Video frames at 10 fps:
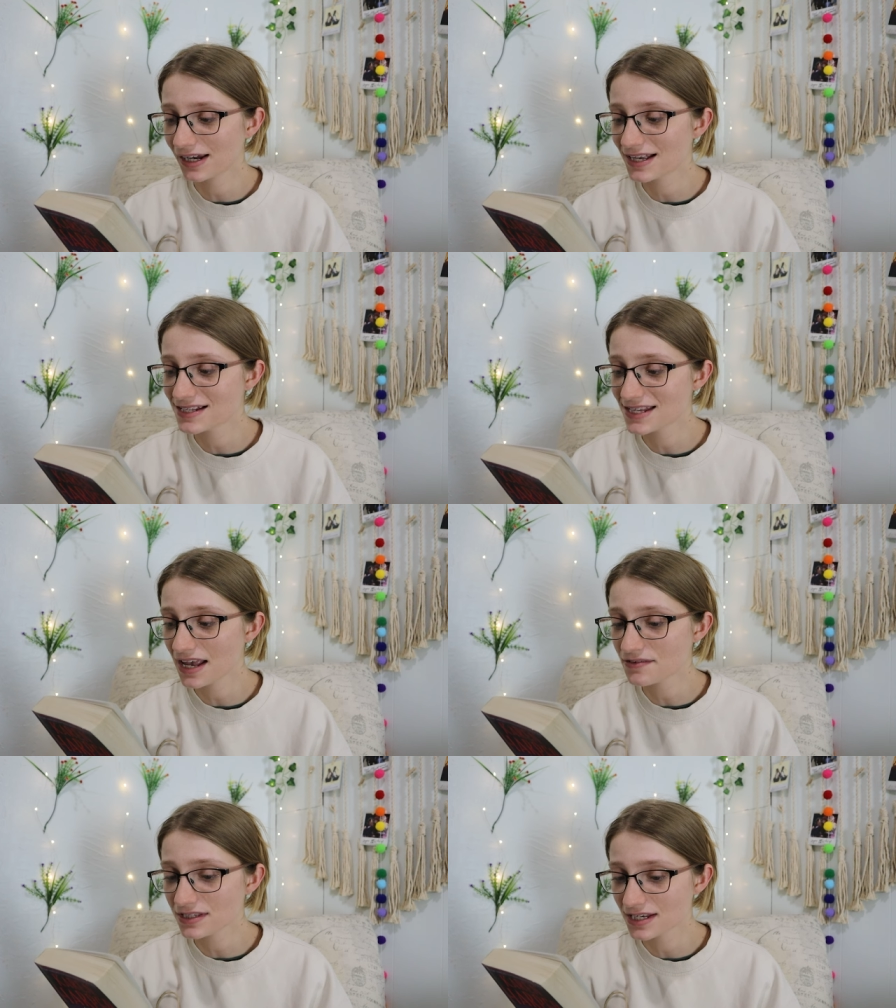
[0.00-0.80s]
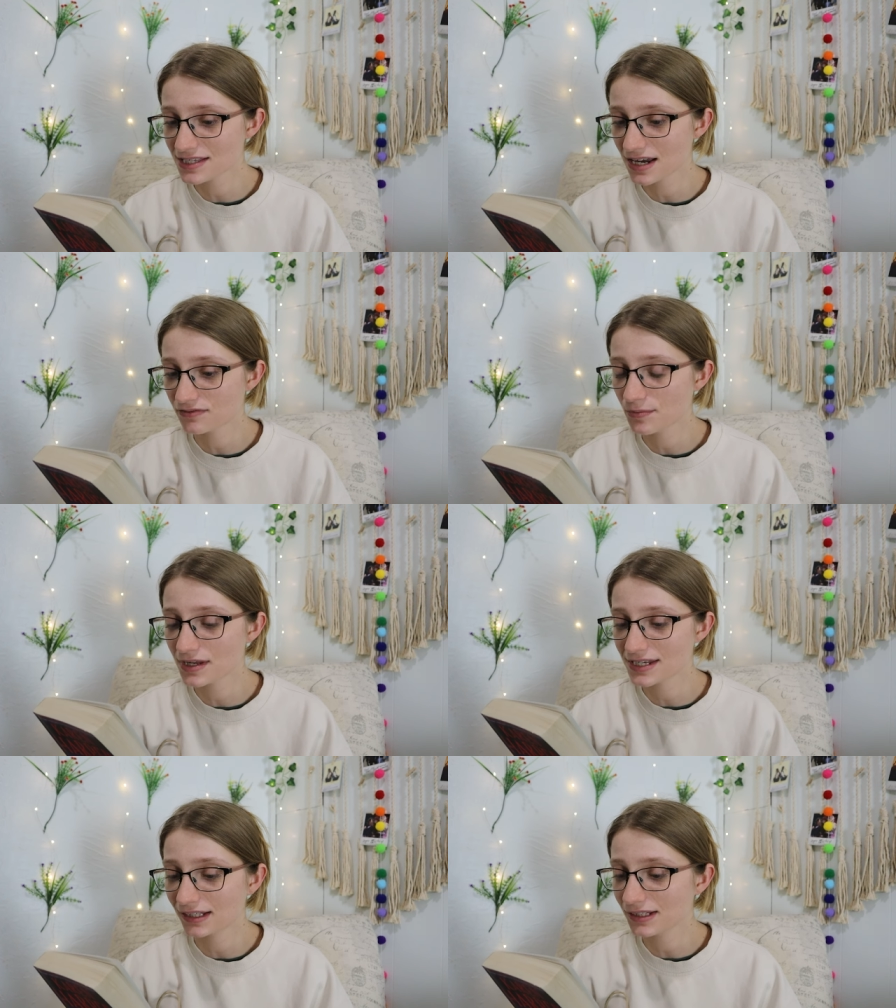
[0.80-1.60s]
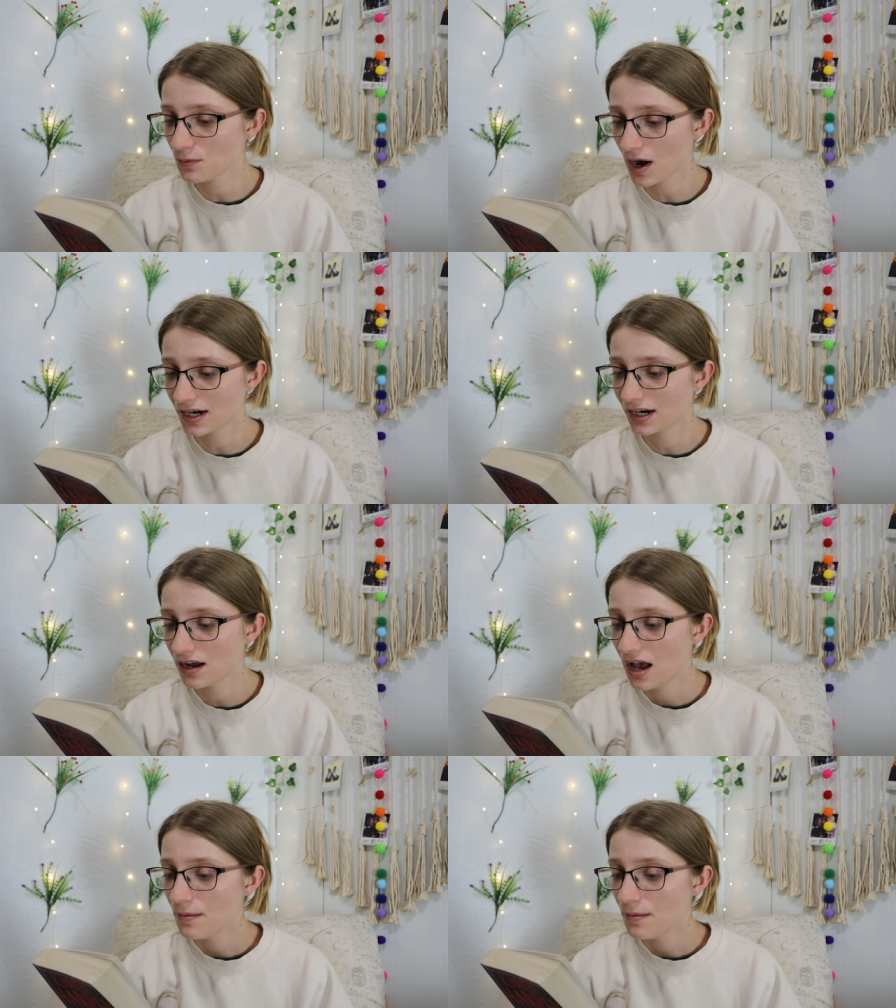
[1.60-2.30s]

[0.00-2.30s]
he saves Lisa from the deadly water,